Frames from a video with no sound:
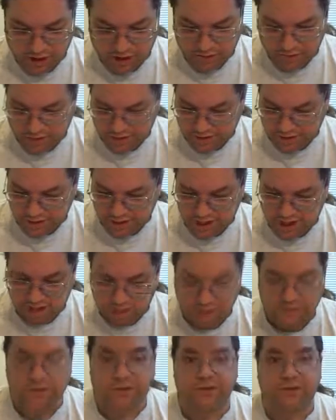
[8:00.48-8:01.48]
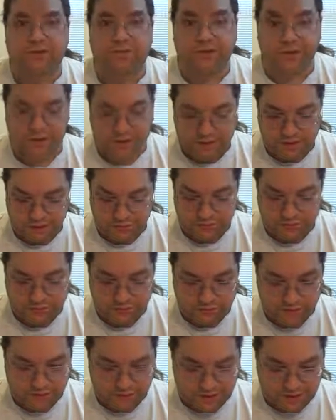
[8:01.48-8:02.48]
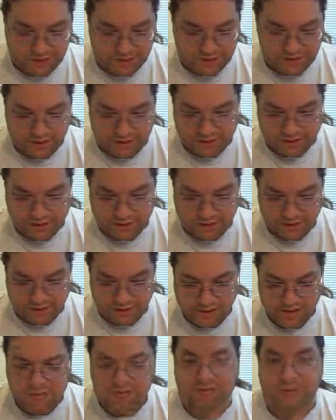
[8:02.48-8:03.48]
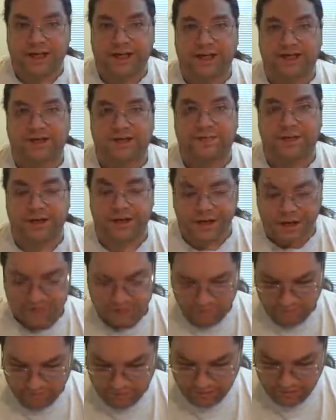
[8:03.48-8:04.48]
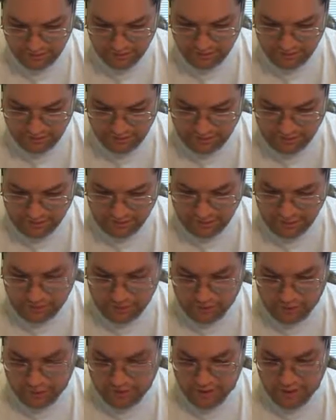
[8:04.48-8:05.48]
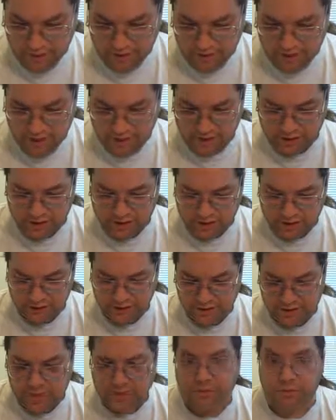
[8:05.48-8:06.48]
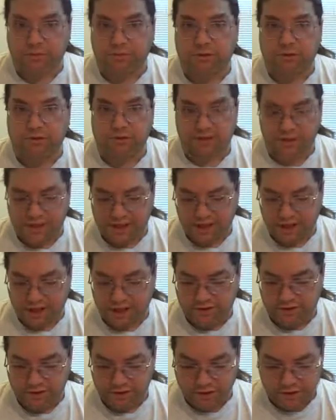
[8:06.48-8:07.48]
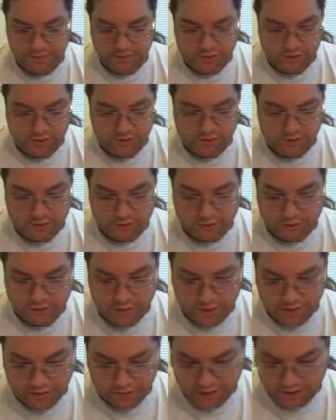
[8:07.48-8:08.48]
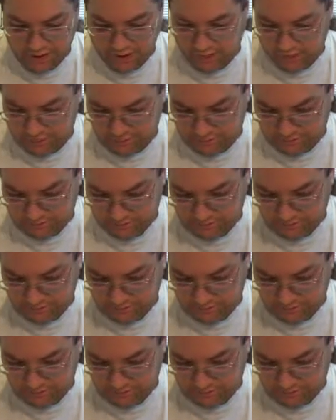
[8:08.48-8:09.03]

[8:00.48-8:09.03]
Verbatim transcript: companies that sell GPSs meant for bikes, like uh, Bike Spike or Helios handlebars. I guess they have the GPS incorporated inside it.